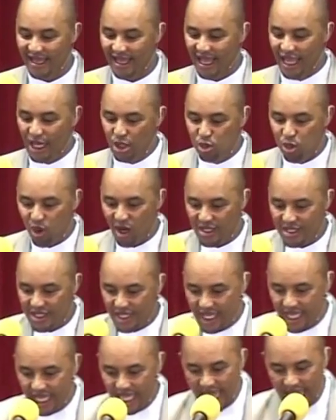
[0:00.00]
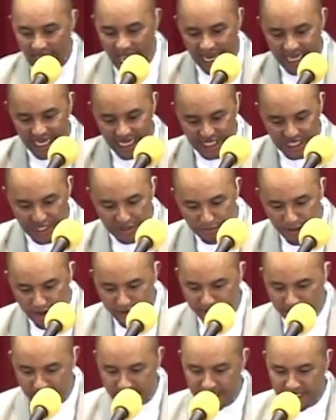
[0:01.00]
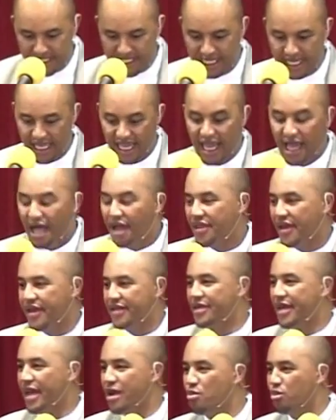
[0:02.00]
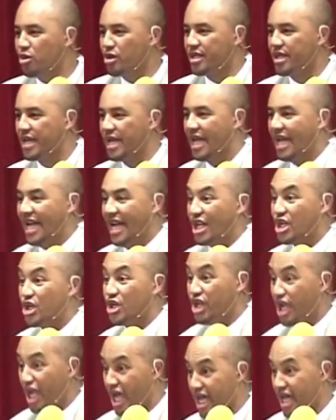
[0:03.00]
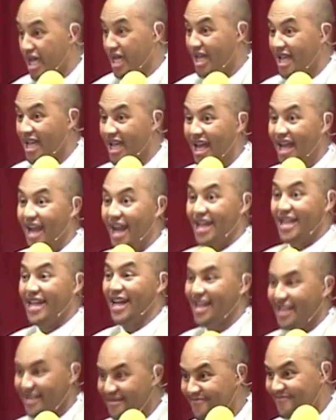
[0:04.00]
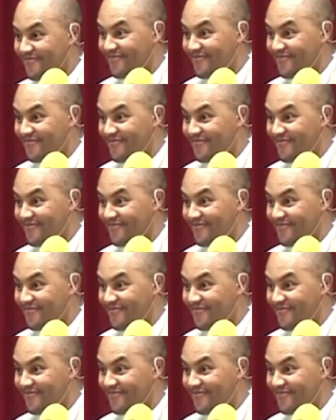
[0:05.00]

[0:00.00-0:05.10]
It was an experience that they would share again